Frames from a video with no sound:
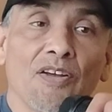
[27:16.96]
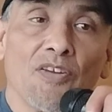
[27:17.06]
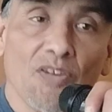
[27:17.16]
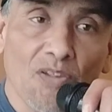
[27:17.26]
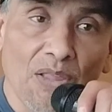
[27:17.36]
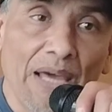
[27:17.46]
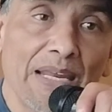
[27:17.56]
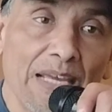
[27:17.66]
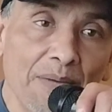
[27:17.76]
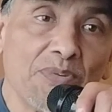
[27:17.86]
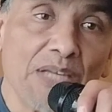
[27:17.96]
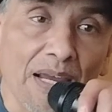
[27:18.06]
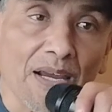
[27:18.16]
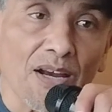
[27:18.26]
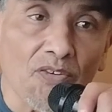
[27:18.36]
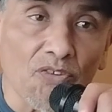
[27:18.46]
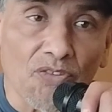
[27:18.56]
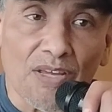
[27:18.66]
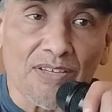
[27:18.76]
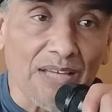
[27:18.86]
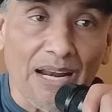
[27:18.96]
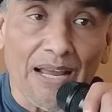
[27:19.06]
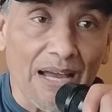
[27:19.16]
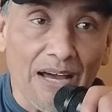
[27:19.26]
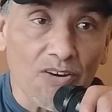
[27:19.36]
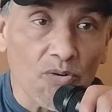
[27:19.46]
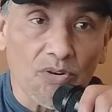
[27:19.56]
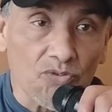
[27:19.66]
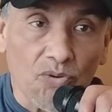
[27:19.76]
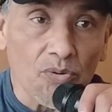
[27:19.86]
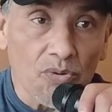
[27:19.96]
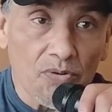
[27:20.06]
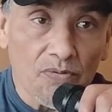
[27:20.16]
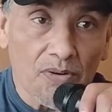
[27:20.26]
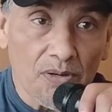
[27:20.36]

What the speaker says: let him take care of the things that I got no control over,